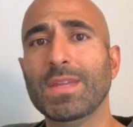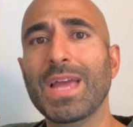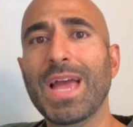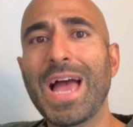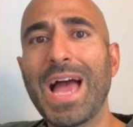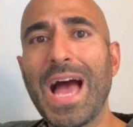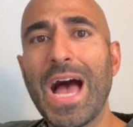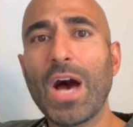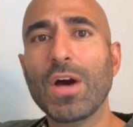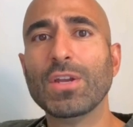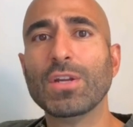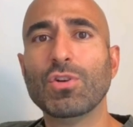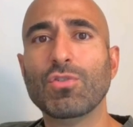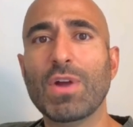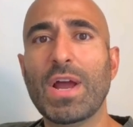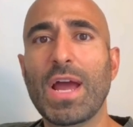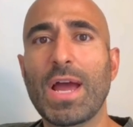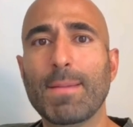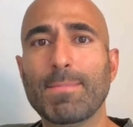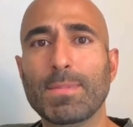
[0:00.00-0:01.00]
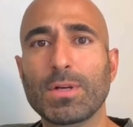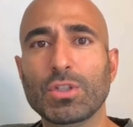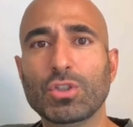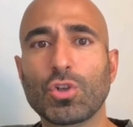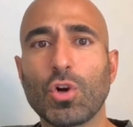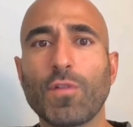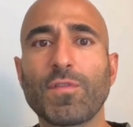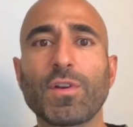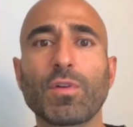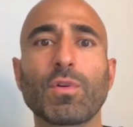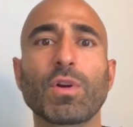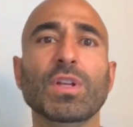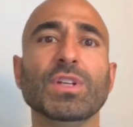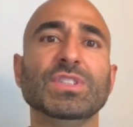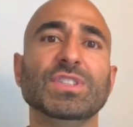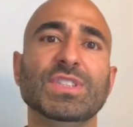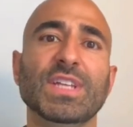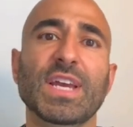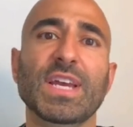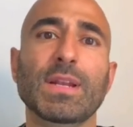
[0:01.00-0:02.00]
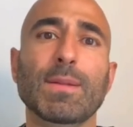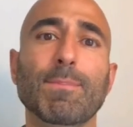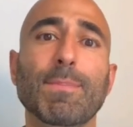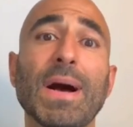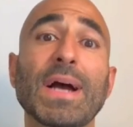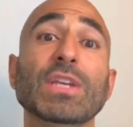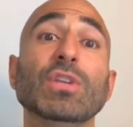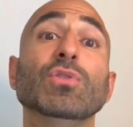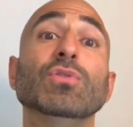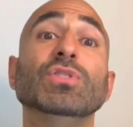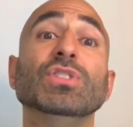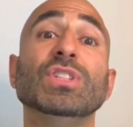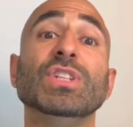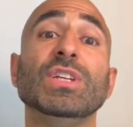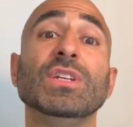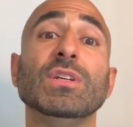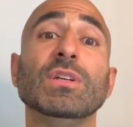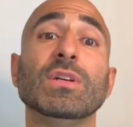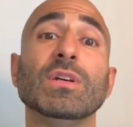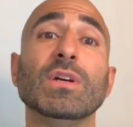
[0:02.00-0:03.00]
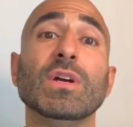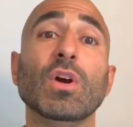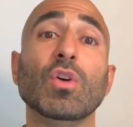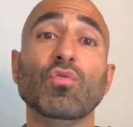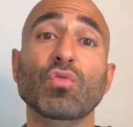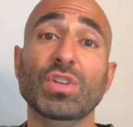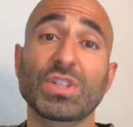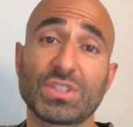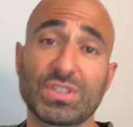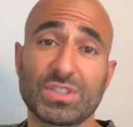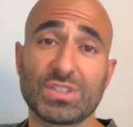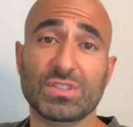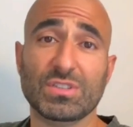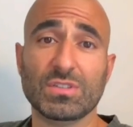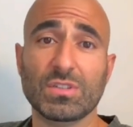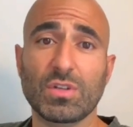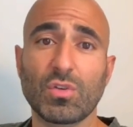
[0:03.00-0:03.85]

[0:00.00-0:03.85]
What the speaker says: how to grab trophy real estate by using REITs.